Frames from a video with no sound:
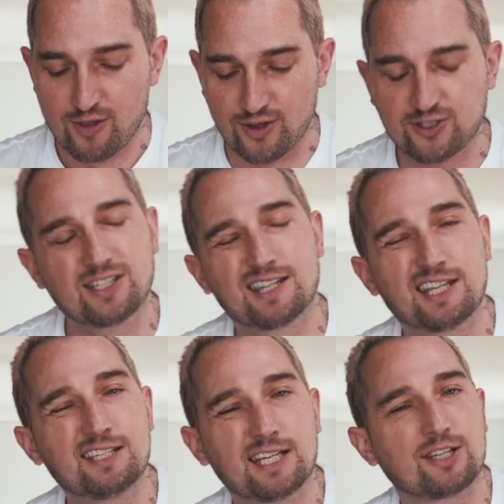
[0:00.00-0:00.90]

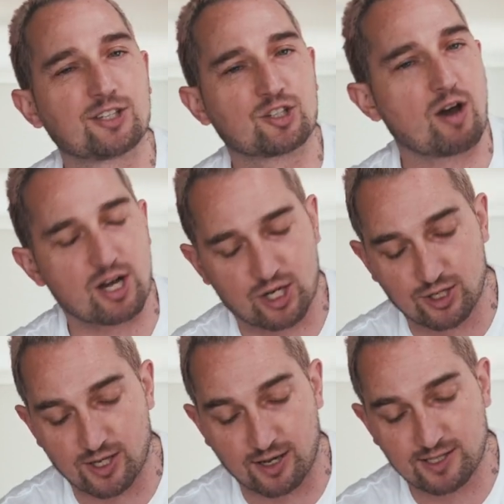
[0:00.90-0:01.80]
These stickers are strange
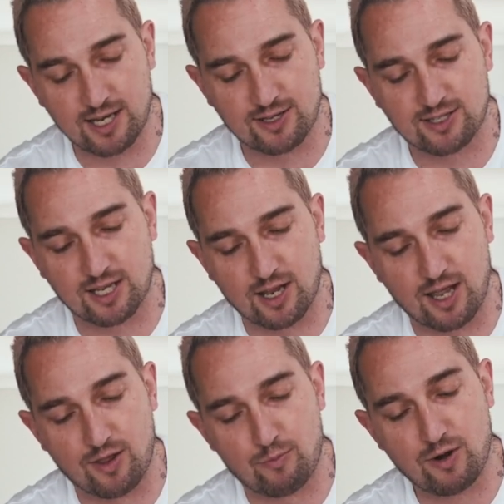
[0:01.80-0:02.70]
because I said this
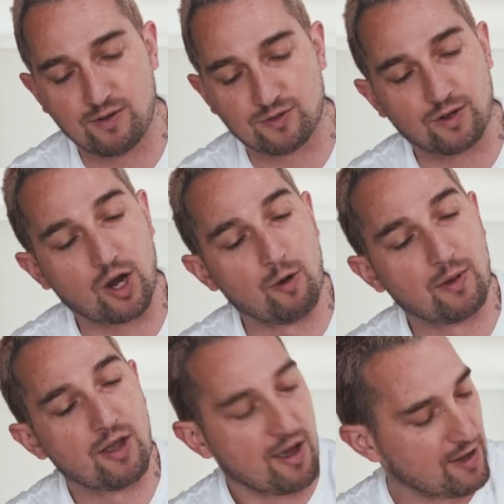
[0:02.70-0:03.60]
in the previous video,
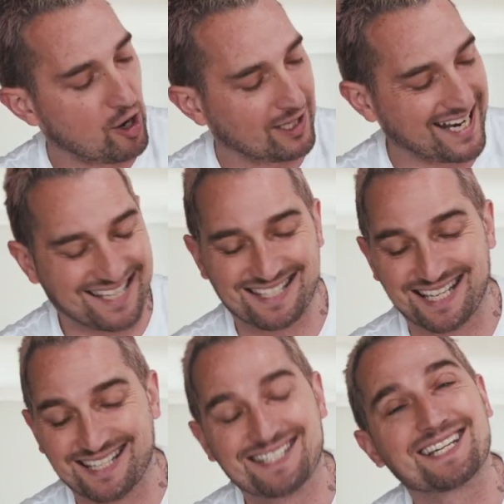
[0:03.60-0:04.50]
but they're not like stickers.